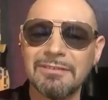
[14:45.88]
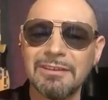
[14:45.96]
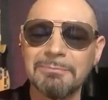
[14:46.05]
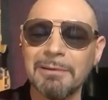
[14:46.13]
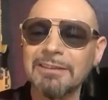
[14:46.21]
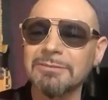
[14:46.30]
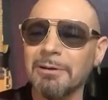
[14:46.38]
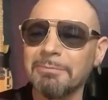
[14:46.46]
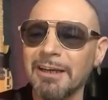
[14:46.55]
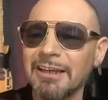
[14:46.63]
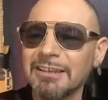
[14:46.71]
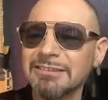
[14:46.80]
dig back to my
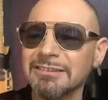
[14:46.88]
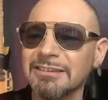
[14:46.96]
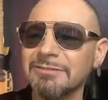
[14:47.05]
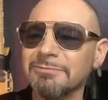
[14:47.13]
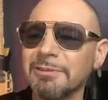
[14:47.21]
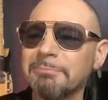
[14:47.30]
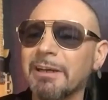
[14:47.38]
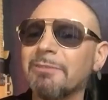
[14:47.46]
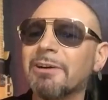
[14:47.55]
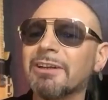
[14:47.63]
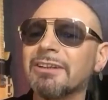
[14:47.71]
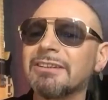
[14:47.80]
past and rip
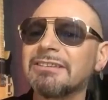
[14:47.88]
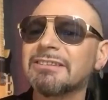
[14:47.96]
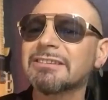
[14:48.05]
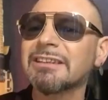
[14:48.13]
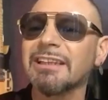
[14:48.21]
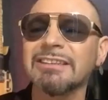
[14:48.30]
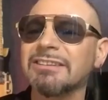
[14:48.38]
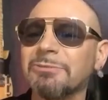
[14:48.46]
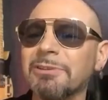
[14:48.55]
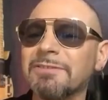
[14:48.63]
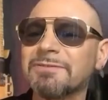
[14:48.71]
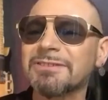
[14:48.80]
out one of these classic
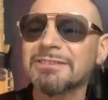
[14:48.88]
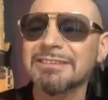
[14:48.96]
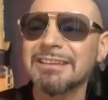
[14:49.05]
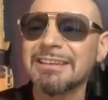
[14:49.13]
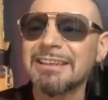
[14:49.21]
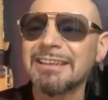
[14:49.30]
riffs.